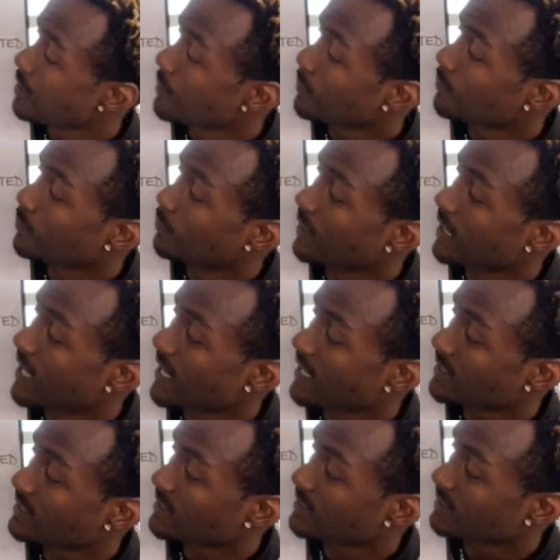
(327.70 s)

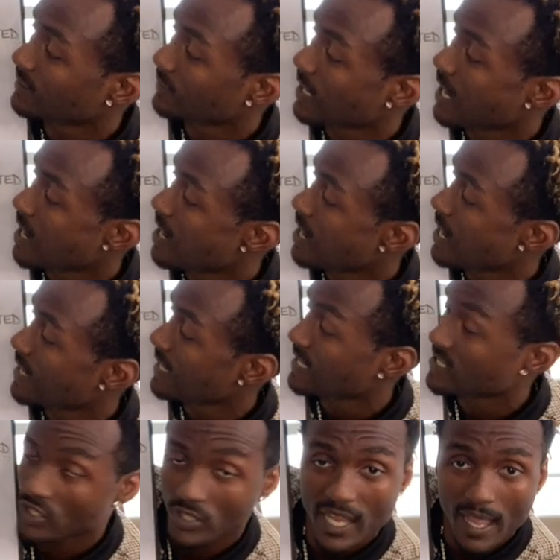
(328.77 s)
but the con
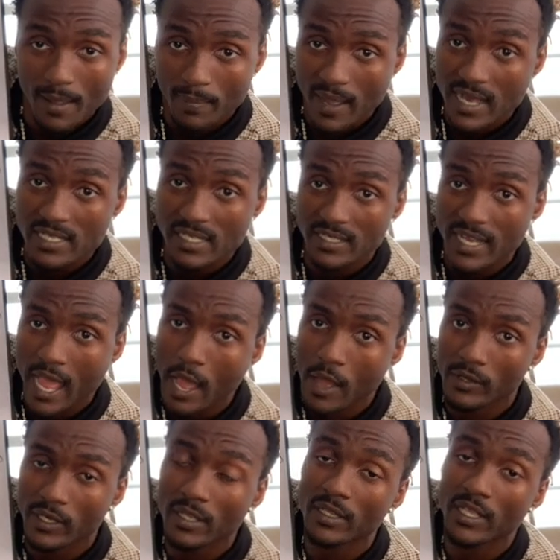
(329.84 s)
is you can't pass it
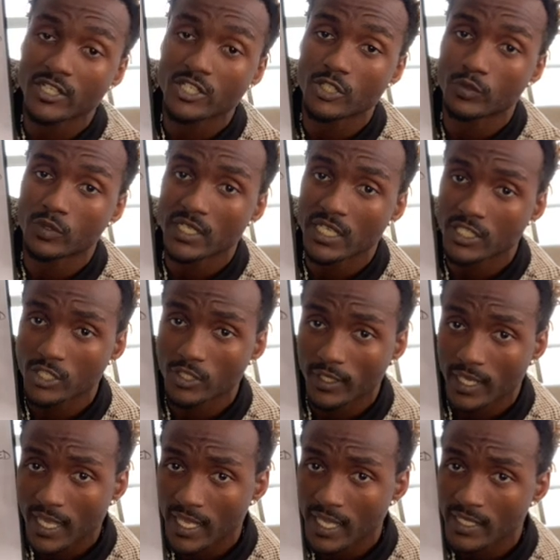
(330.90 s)
down unless you teach your
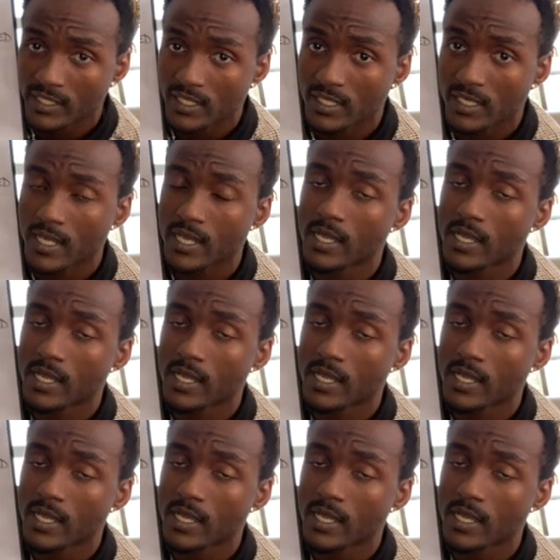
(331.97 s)
kids,